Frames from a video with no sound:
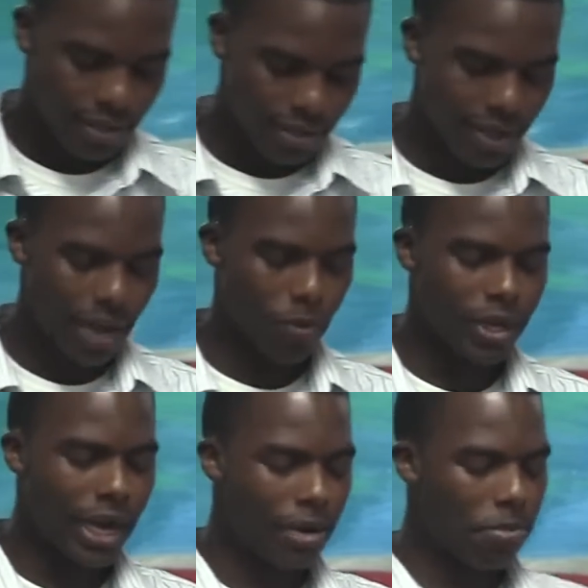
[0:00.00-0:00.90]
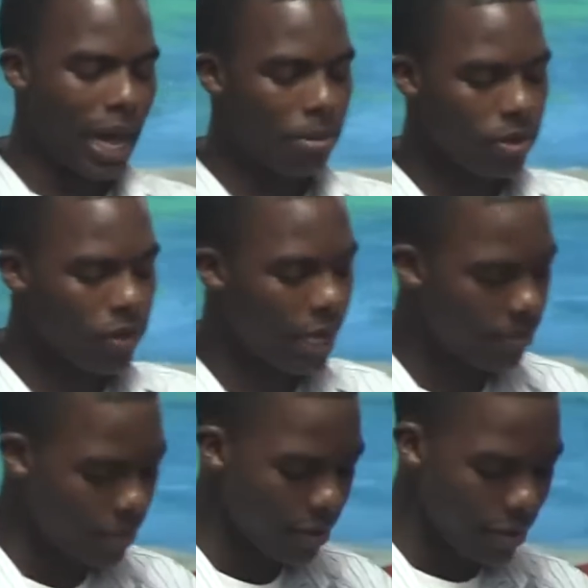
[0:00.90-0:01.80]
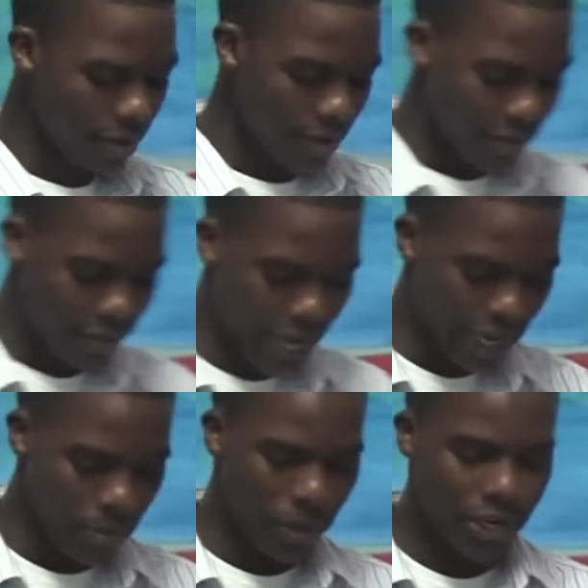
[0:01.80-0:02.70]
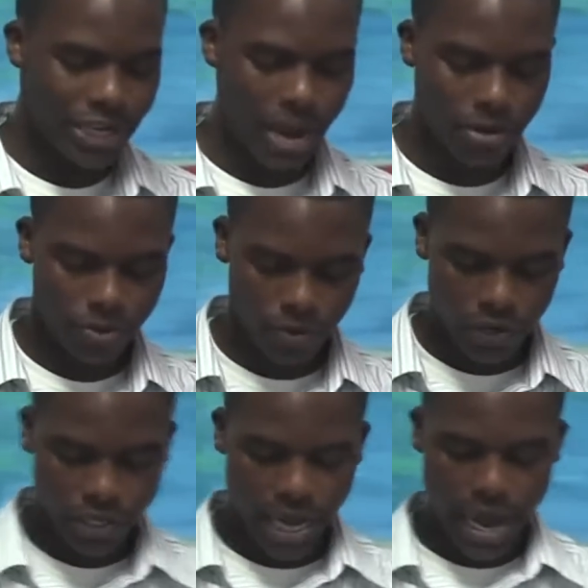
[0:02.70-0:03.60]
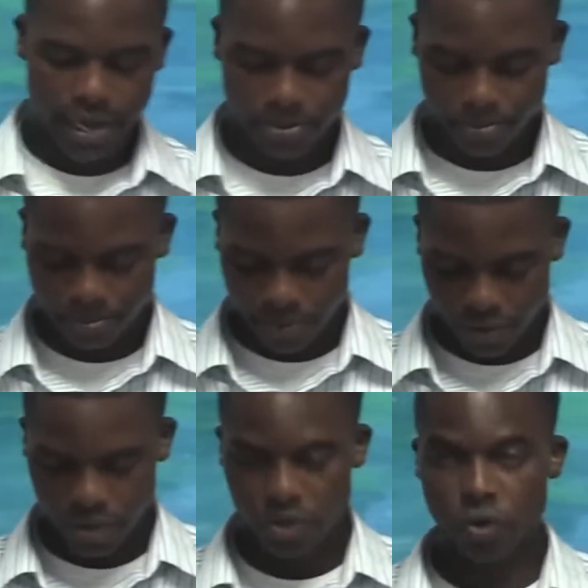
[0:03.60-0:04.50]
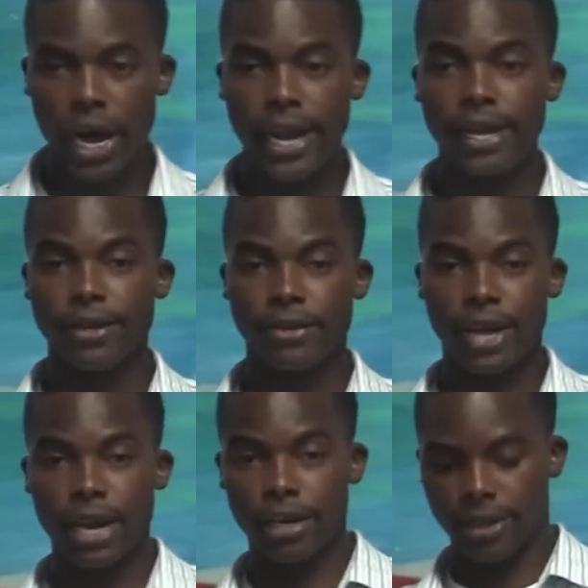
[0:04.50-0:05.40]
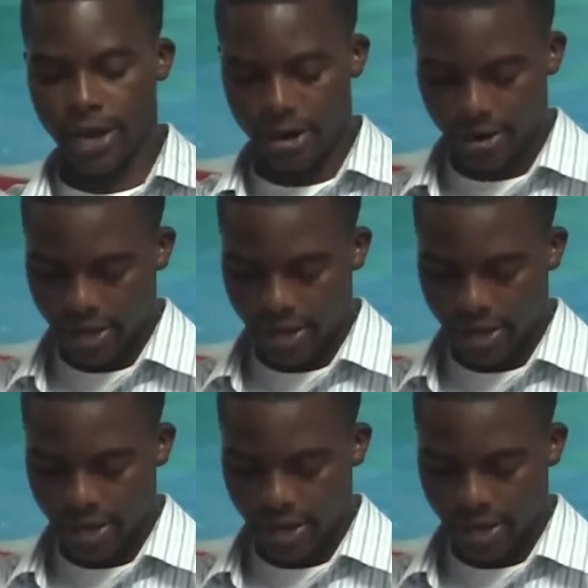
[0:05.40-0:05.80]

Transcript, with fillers: And you're like, what kind of Bible you got? 2 Peter chapter 3, verse 9. You got it? You got it there?